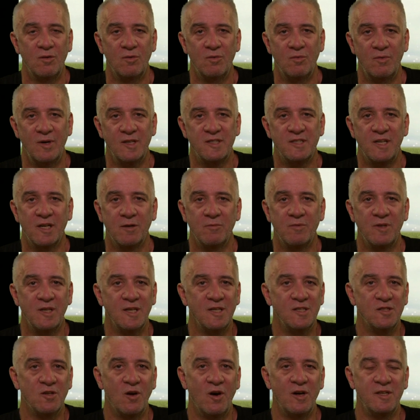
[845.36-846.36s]
wrestling with
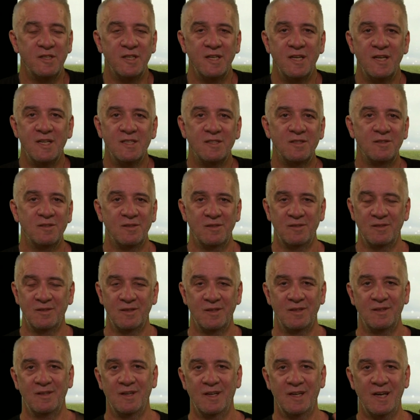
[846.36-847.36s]
these ideas,
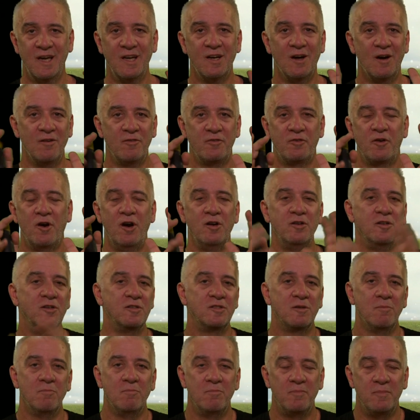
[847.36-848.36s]
again, I've thrown you
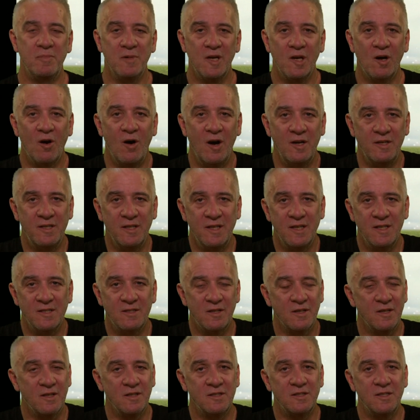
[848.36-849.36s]
some big ideas
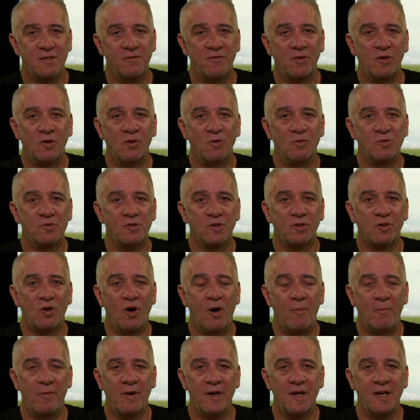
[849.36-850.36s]
that are difficult to
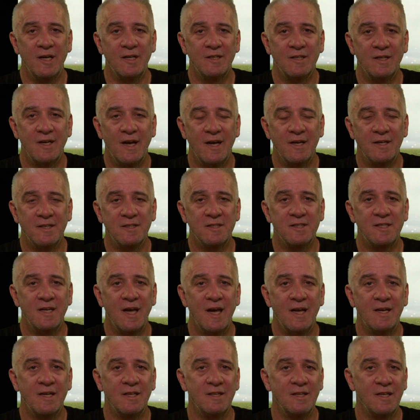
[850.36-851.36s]
comprehend and
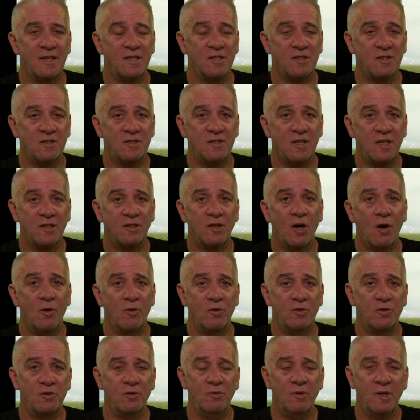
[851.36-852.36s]
understand and then just said go
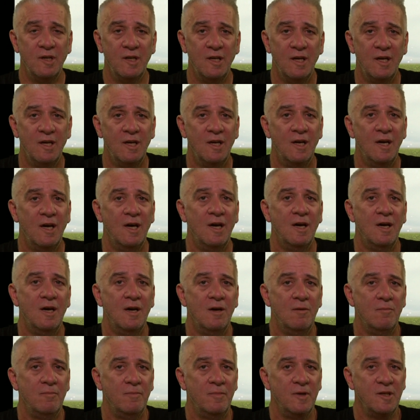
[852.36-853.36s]
and do it.
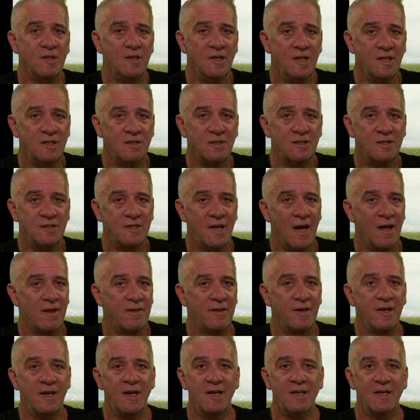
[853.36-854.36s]
But you need to start
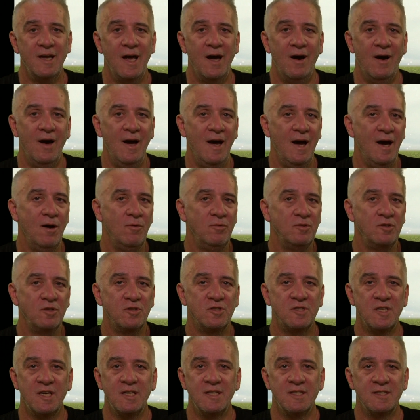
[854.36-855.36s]
thinking now, how would you
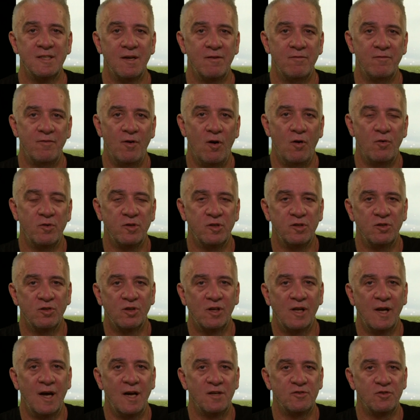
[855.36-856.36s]
see this unfolding in your
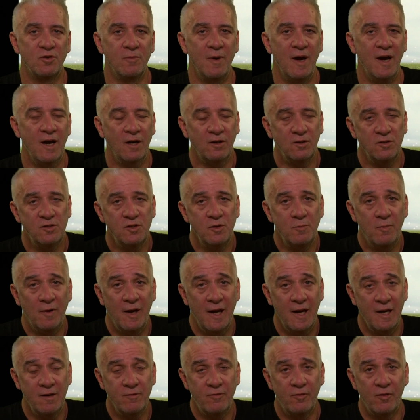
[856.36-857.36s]
classroom? How could you
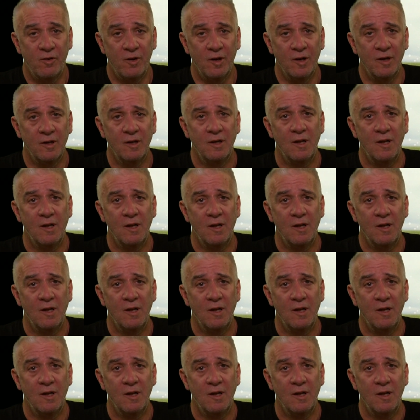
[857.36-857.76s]
plan for it?